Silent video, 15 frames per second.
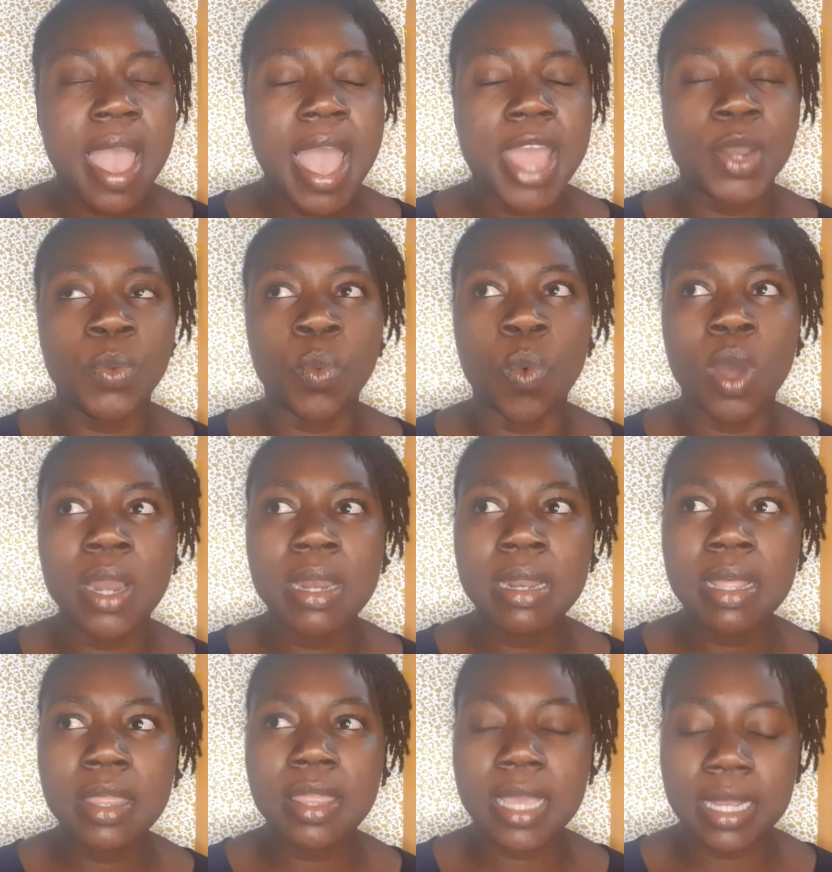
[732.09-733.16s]
and one
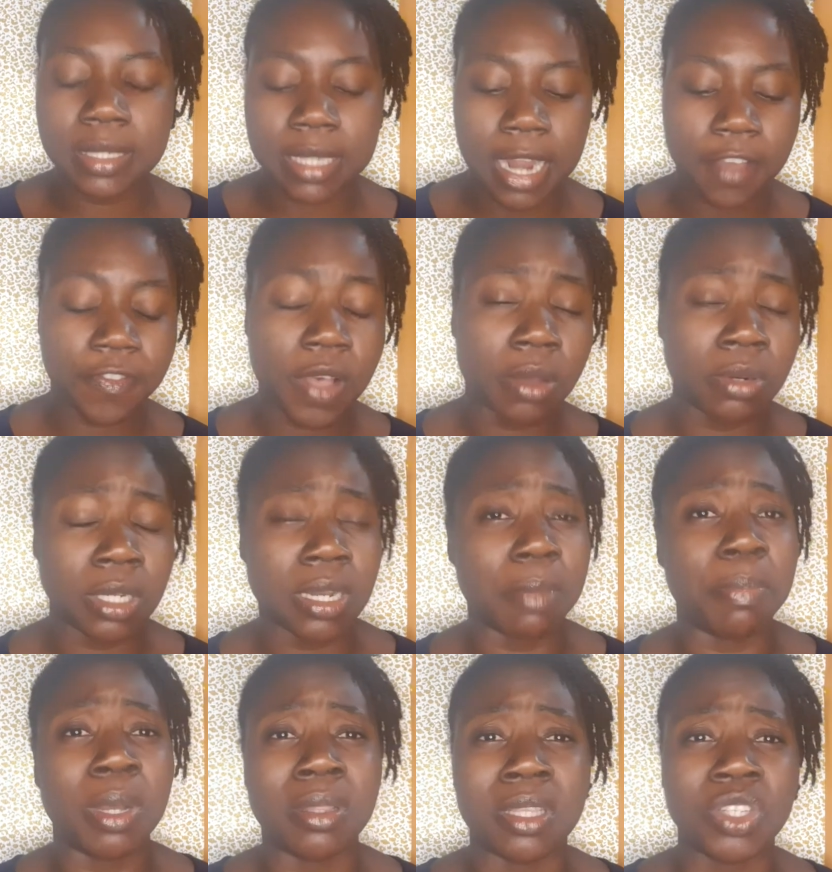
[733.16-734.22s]
of the things that I found out
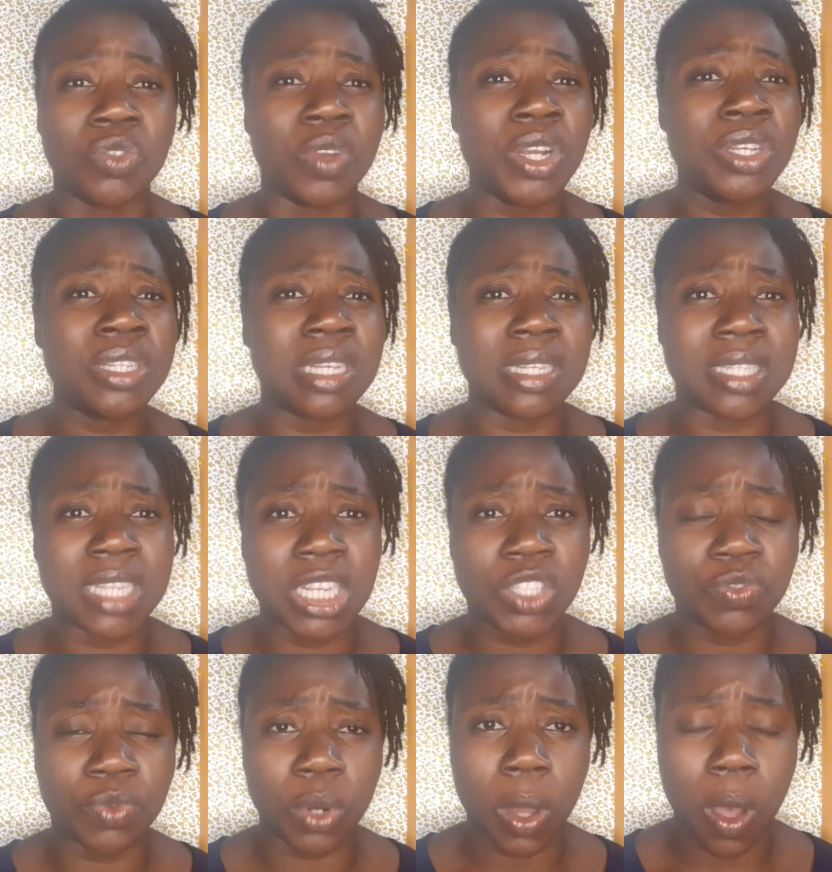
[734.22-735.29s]
about this very
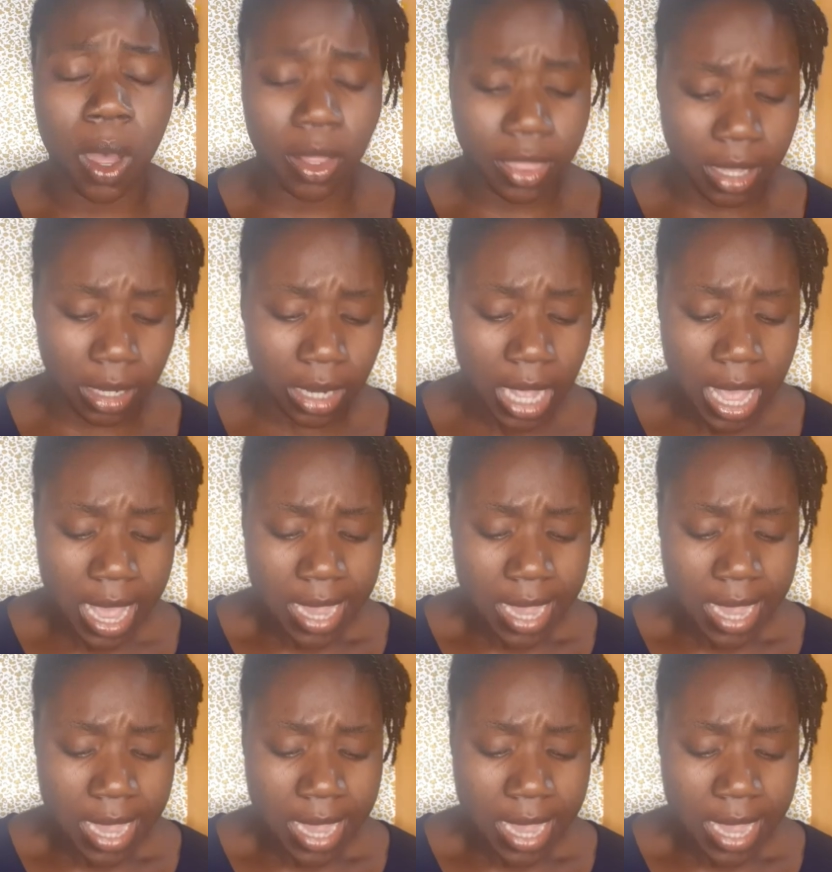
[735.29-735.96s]
successful author,